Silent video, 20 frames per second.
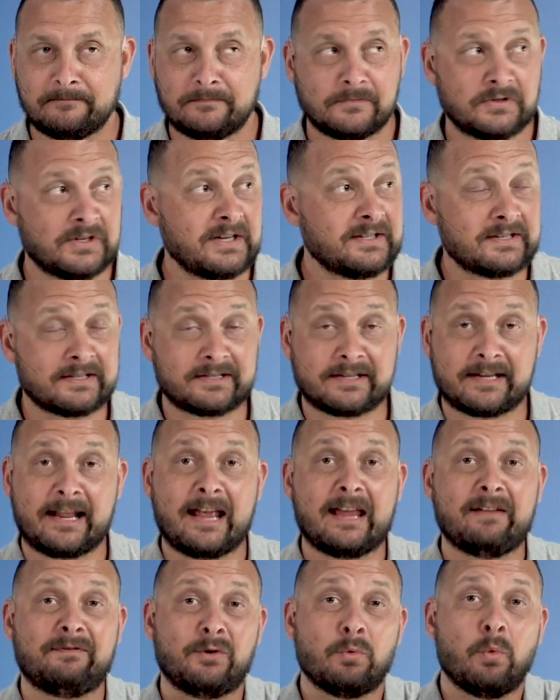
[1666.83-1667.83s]
Jesus said,
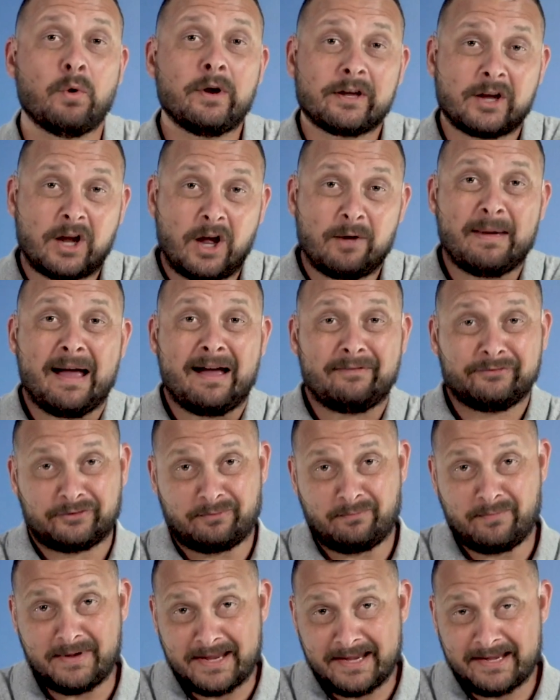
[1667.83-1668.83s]
"Hey, if you want to come after
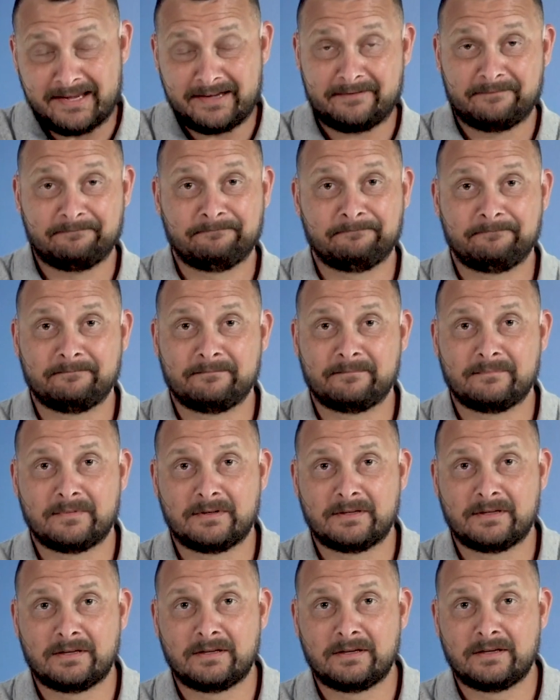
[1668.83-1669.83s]
me,
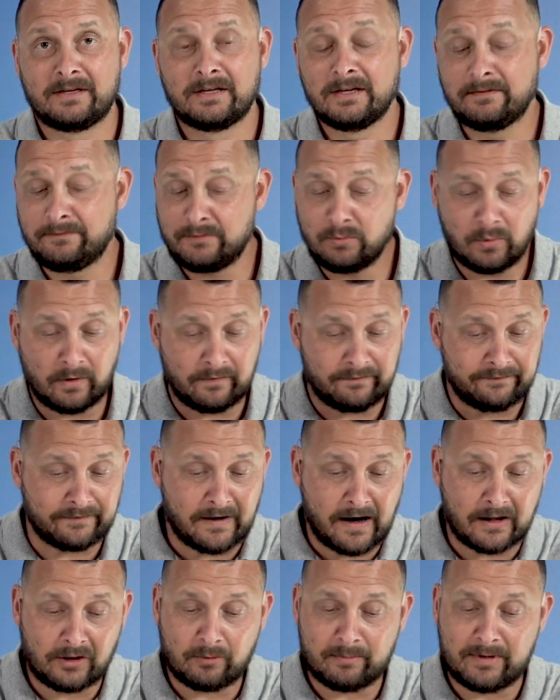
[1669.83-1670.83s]
if you want to
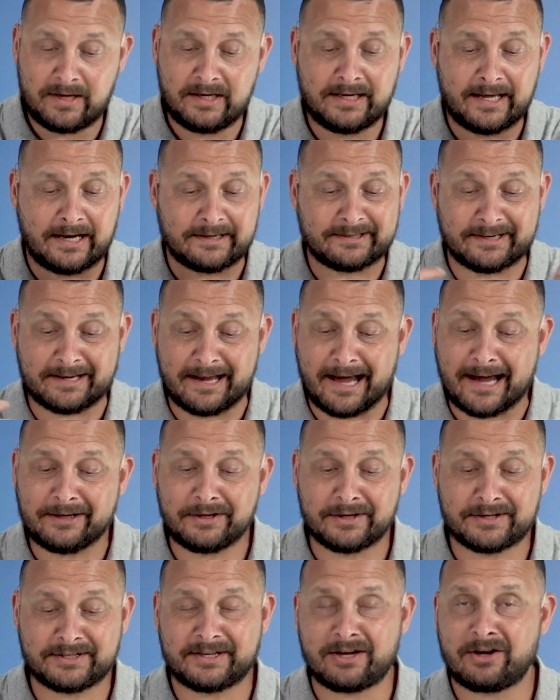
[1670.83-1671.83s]
follow me, you got to deny
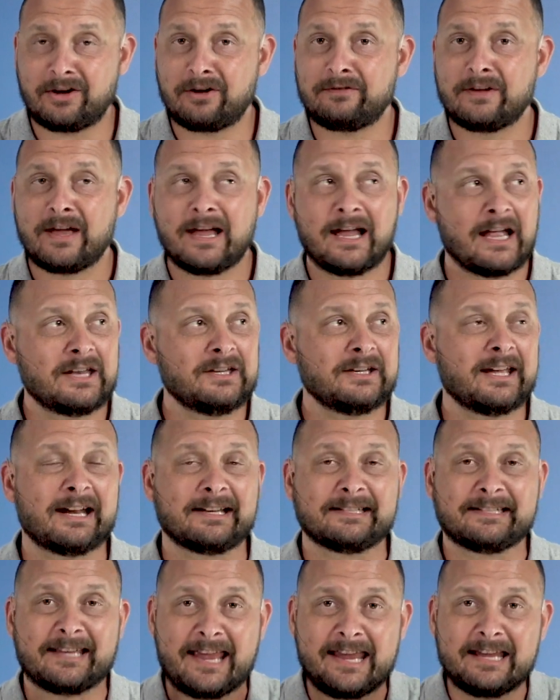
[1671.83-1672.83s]
yourself and you got
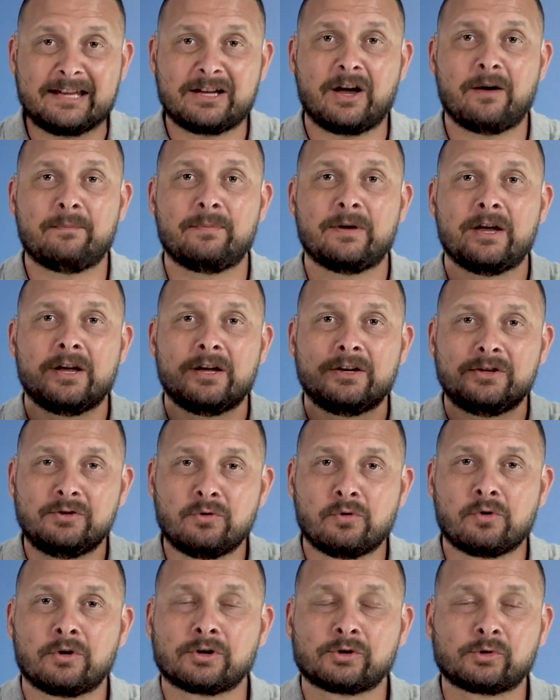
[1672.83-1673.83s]
to take up
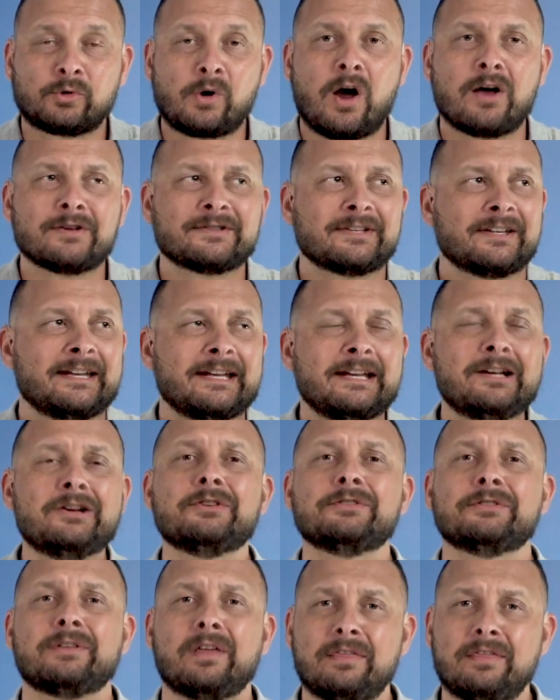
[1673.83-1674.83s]
your cross." And
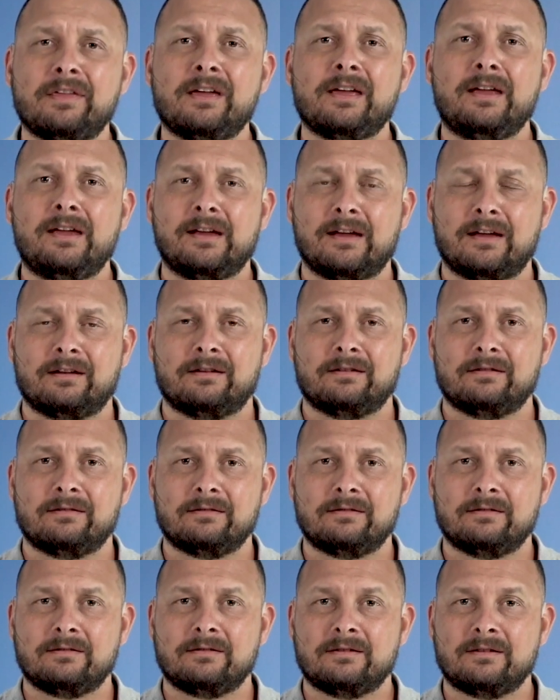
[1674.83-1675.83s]
here's the thing.
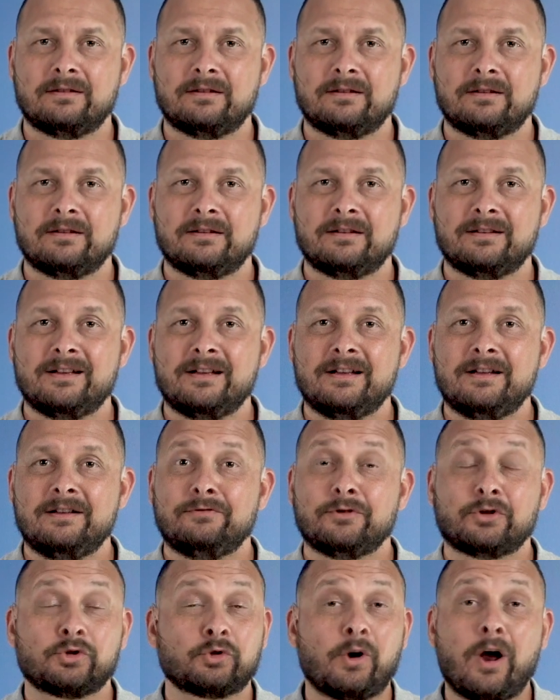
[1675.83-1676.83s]

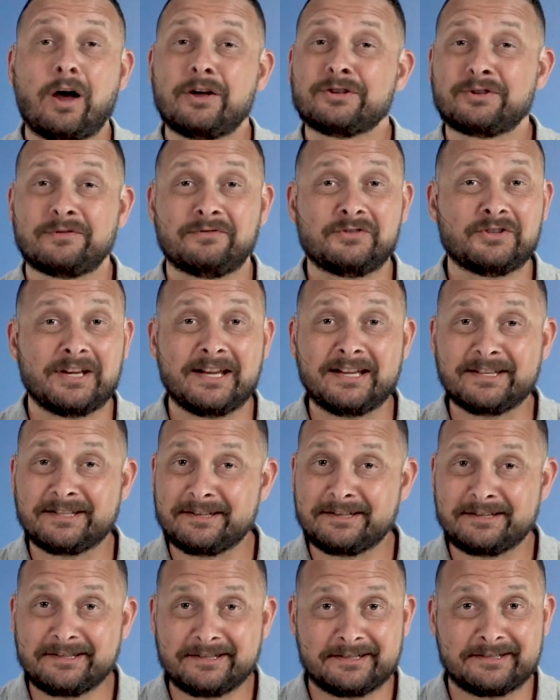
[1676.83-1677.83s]
The cross of
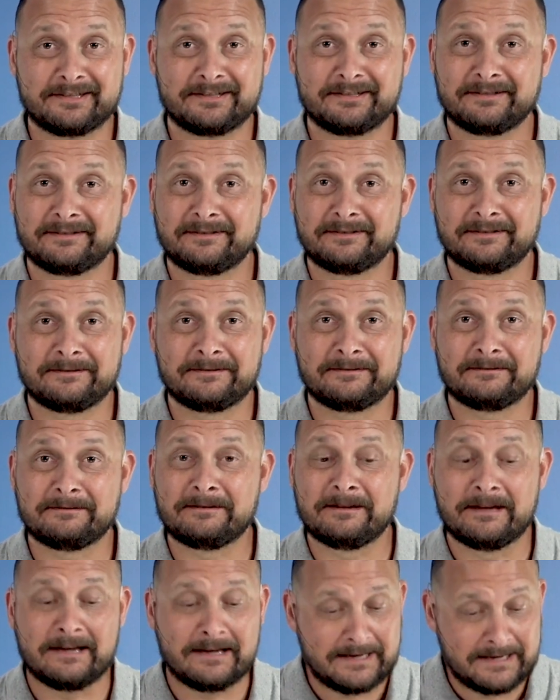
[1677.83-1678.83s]
Jesus
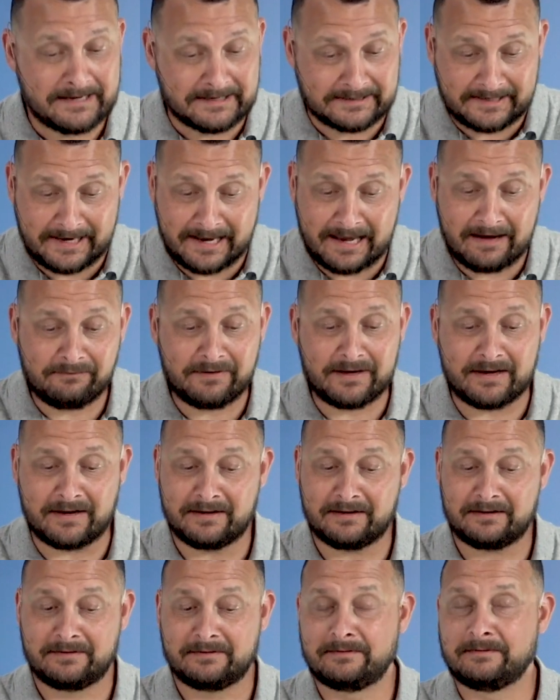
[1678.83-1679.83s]
is
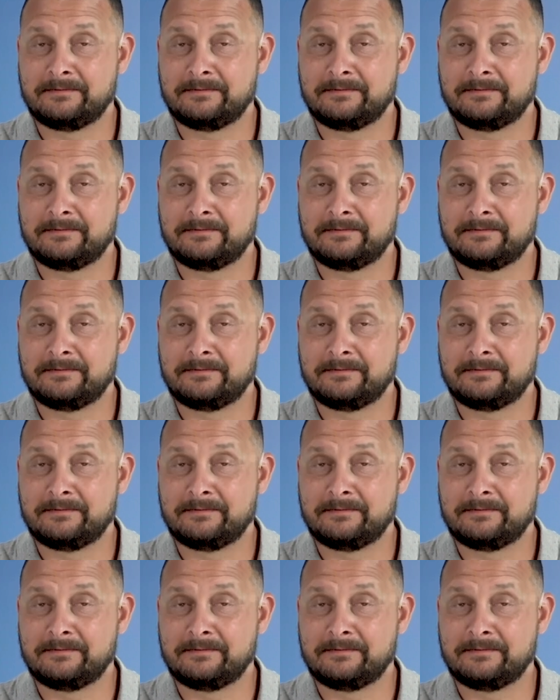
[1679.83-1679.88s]
heavy.